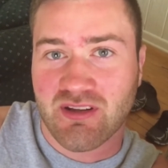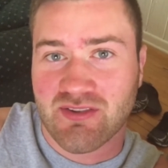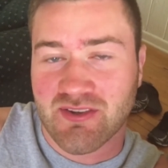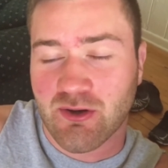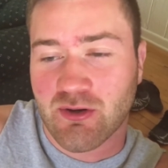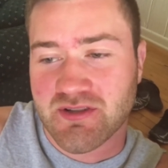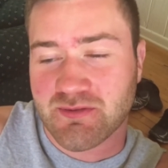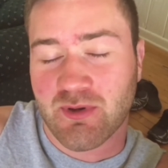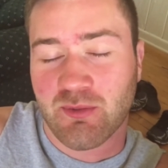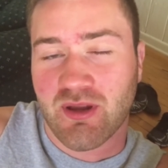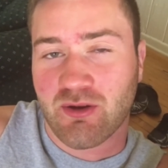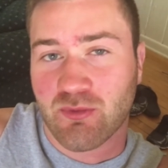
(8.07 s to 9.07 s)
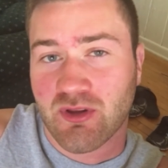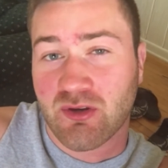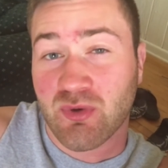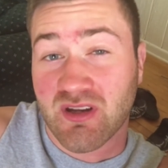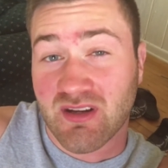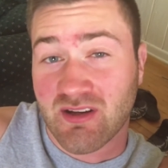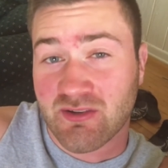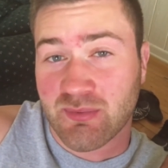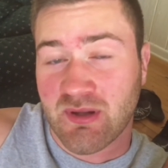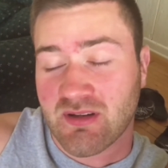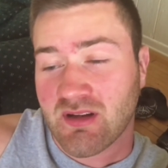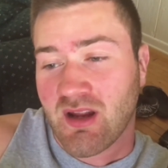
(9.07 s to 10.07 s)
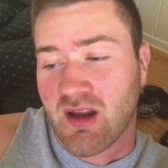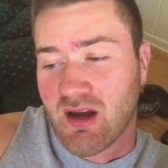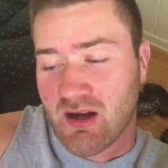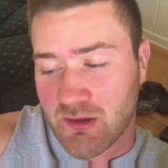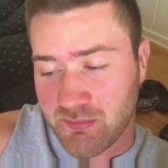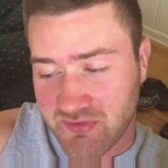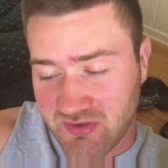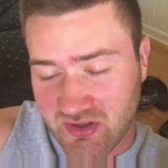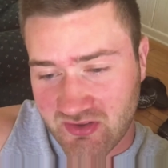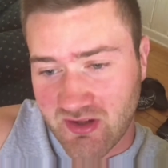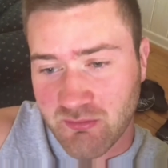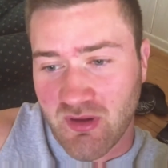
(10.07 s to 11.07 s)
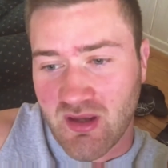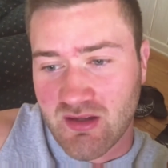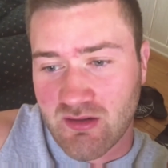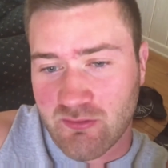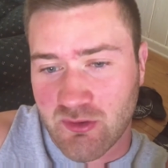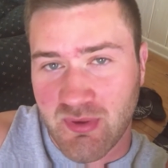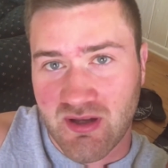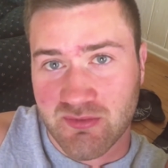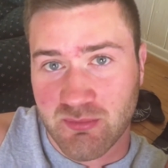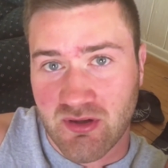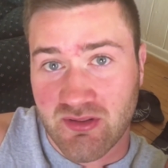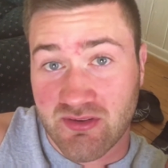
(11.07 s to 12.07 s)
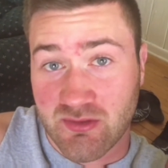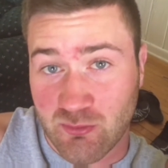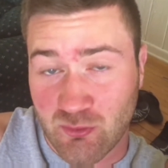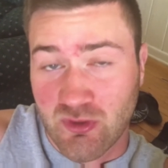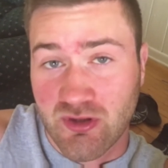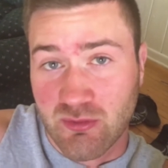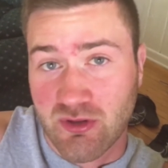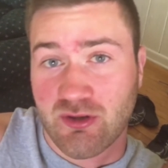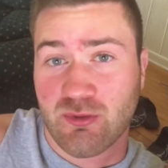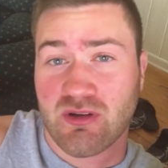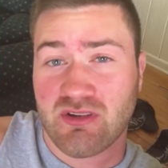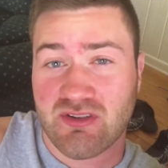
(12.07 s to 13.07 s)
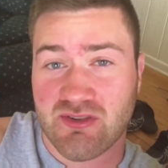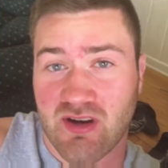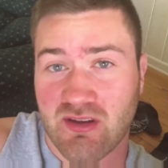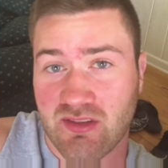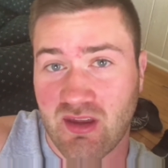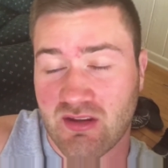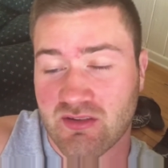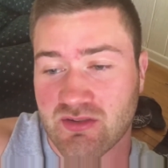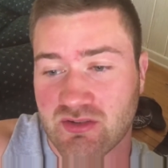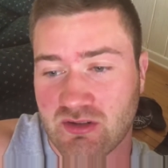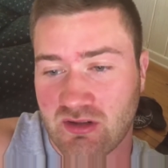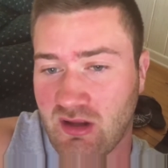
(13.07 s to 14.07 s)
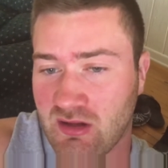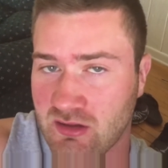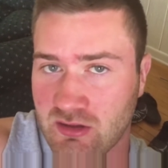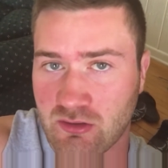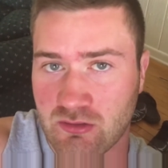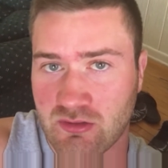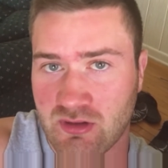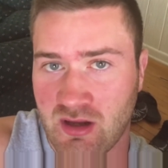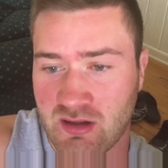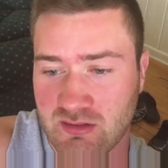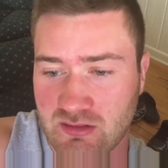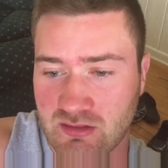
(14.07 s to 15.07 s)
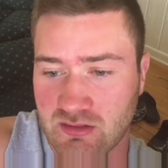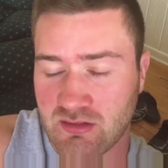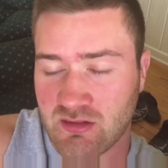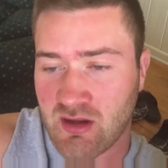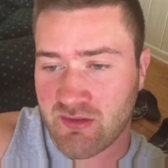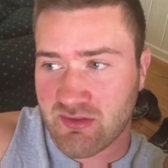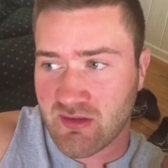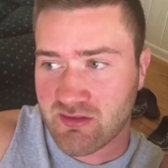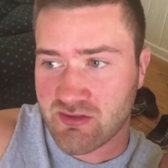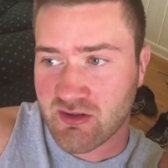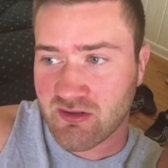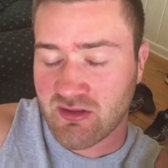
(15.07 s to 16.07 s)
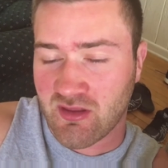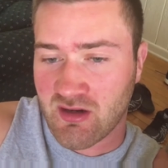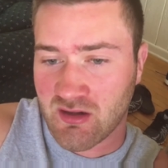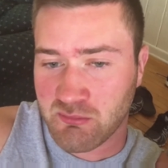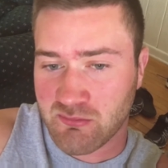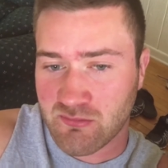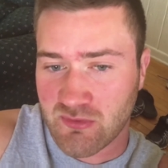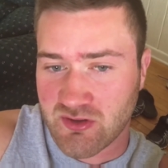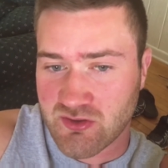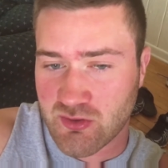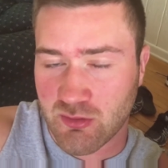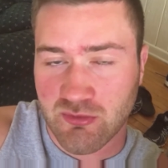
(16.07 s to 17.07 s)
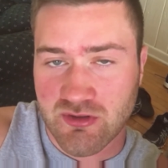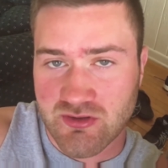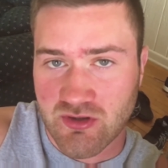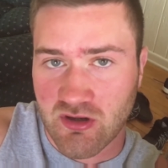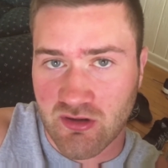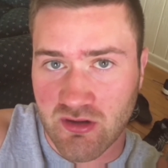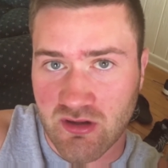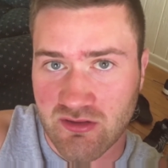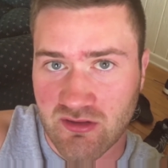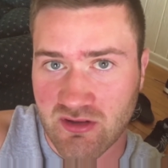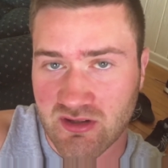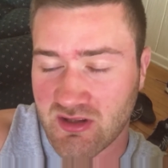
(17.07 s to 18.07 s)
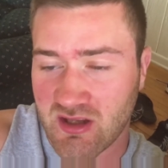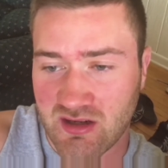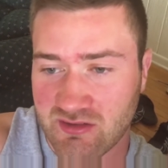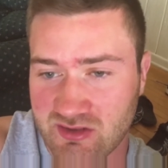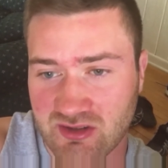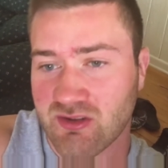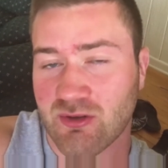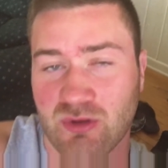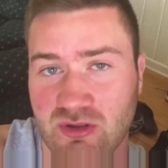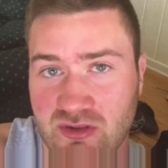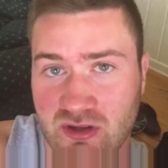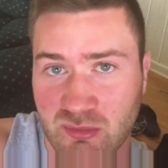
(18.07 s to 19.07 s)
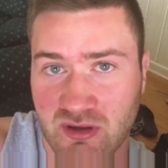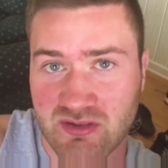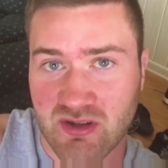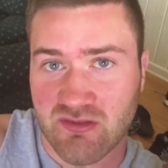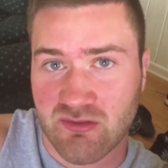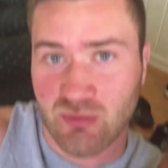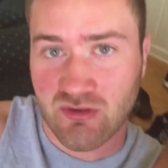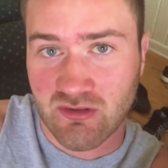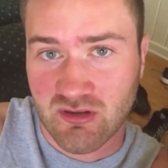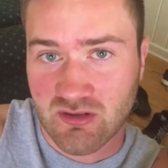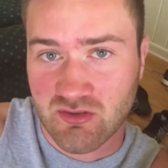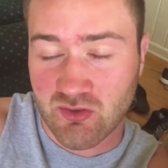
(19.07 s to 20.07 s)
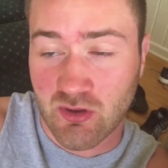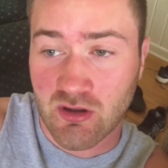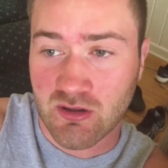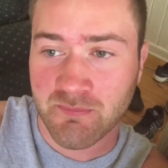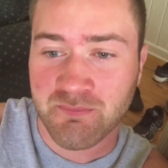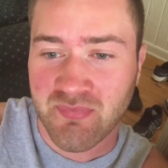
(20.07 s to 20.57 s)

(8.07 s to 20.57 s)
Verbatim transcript: So I just want to make a really quick announcement. Um, since I've made over the past month some really really crazy strength gains, eh, you know, not not necessarily that I'm extremely strong or anything like that. I still don't consider myself to be strong.